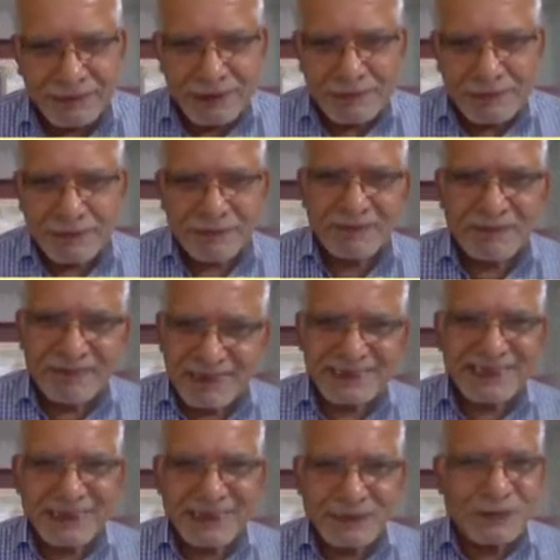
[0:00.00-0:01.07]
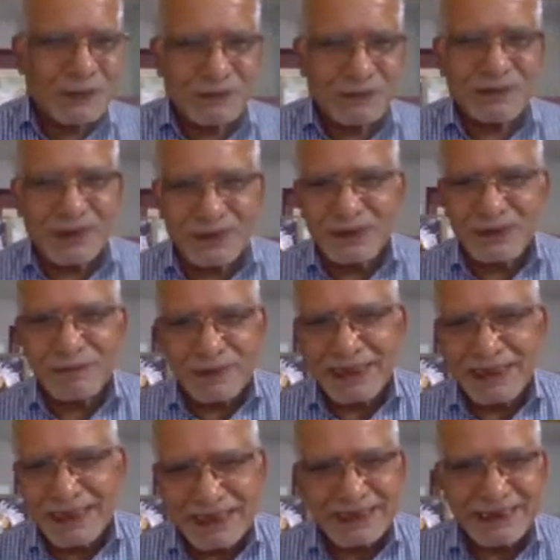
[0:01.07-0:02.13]
many people were saying, oh, we are going to
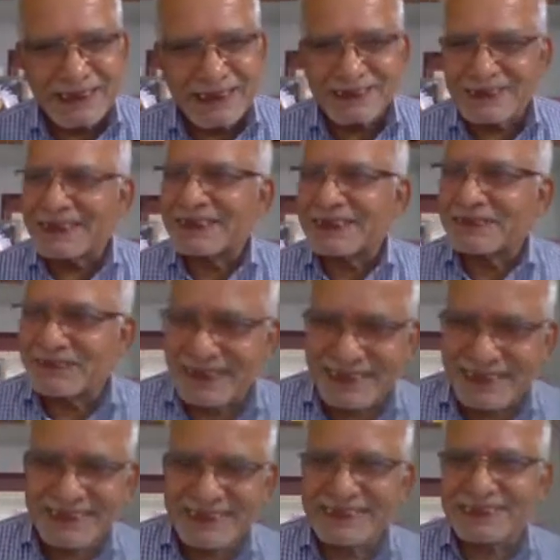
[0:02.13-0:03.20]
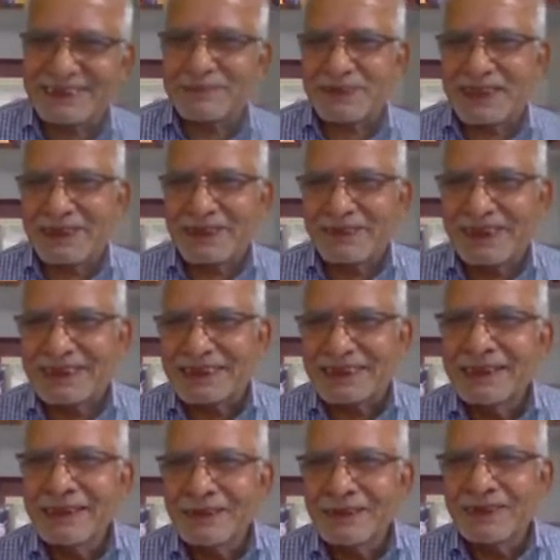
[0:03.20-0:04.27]
bring in that 35 years of service.
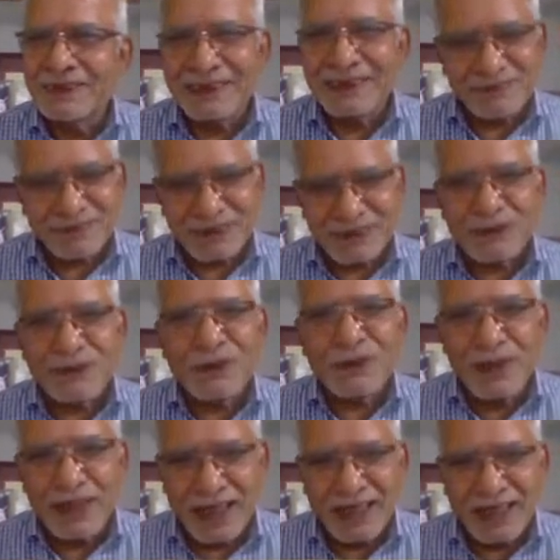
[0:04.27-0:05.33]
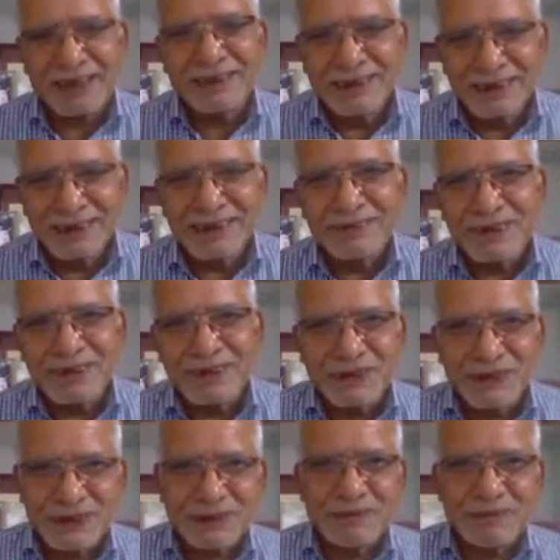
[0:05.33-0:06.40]
Well, that was an old hat. It was
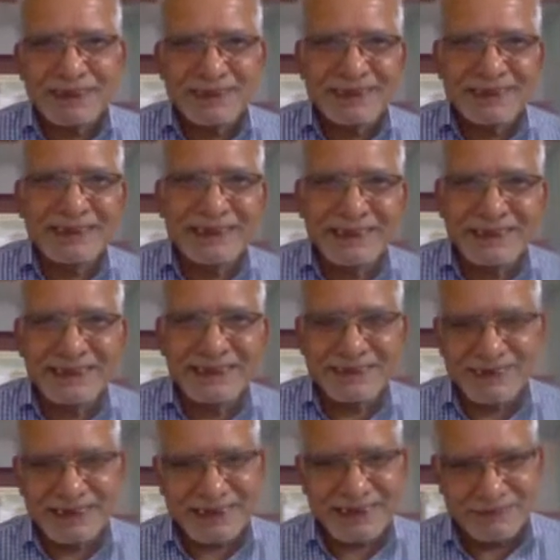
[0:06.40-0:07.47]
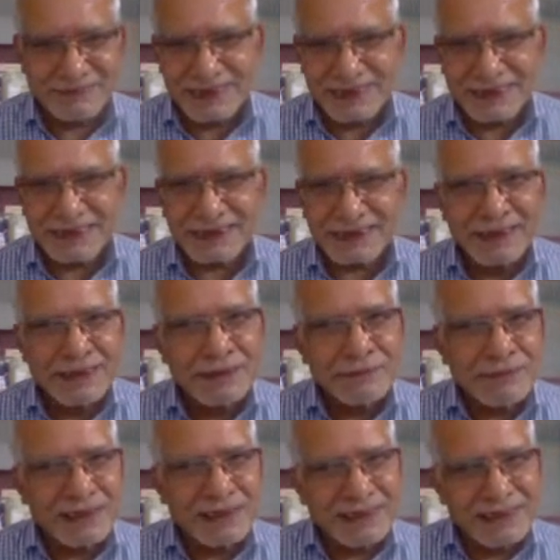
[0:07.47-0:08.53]
used by the Indian civil services.
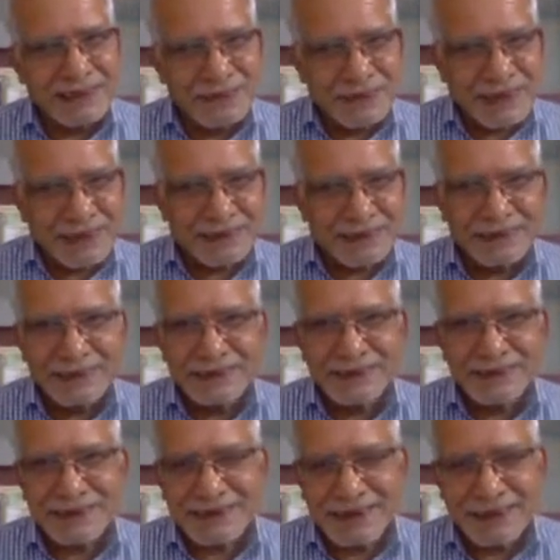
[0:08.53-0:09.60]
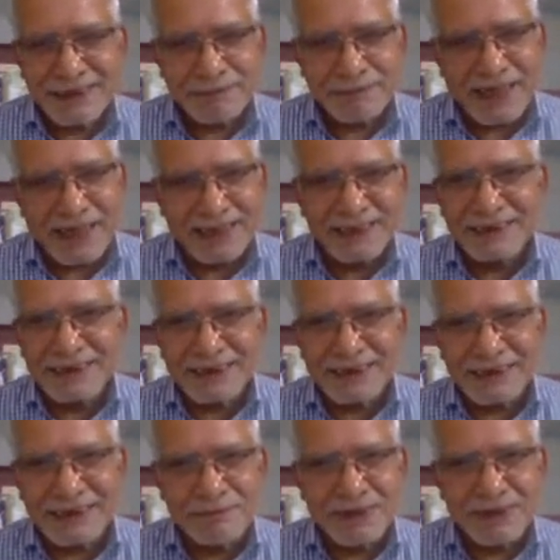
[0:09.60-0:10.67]
But then you can just keep adding
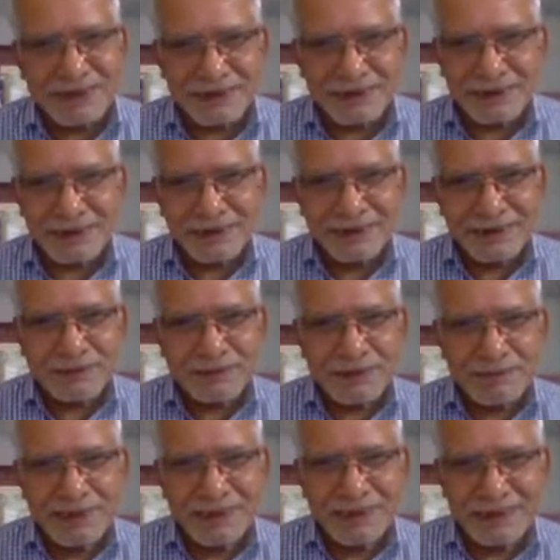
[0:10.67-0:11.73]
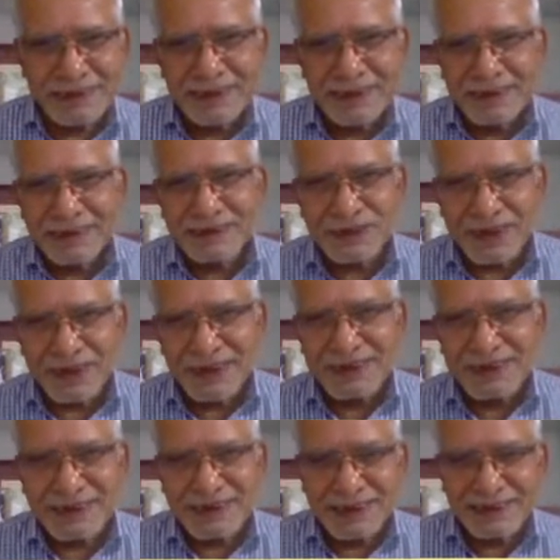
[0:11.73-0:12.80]
these numbers somebody
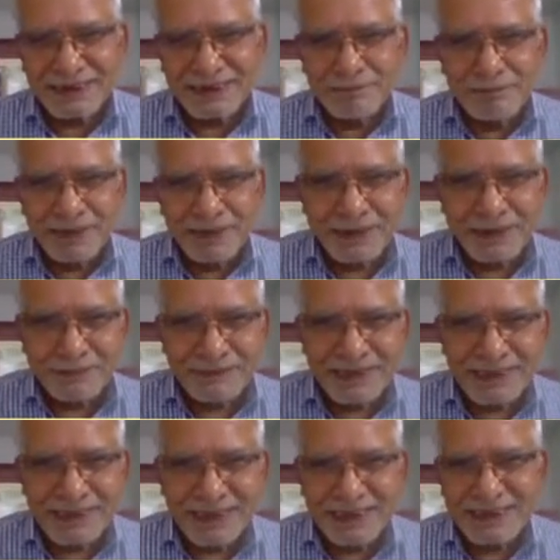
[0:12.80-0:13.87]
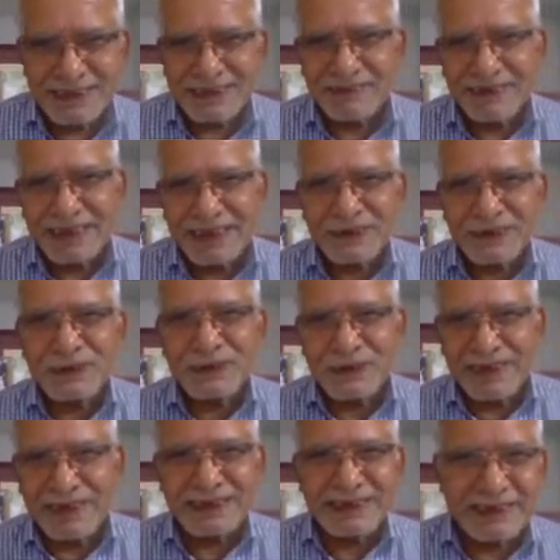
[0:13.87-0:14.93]
joins at the middle of these ages, 22,
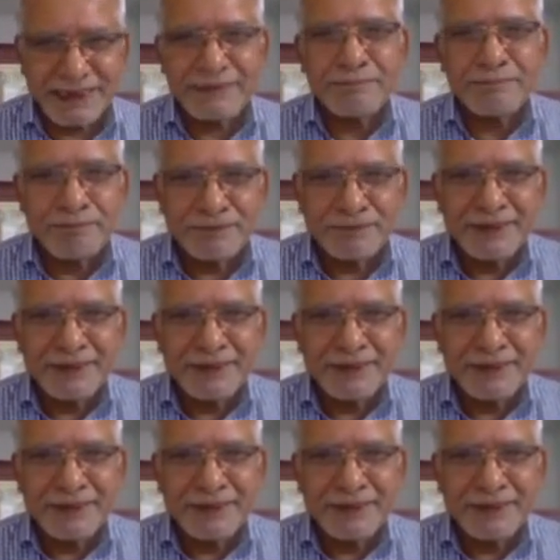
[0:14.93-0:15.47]
23,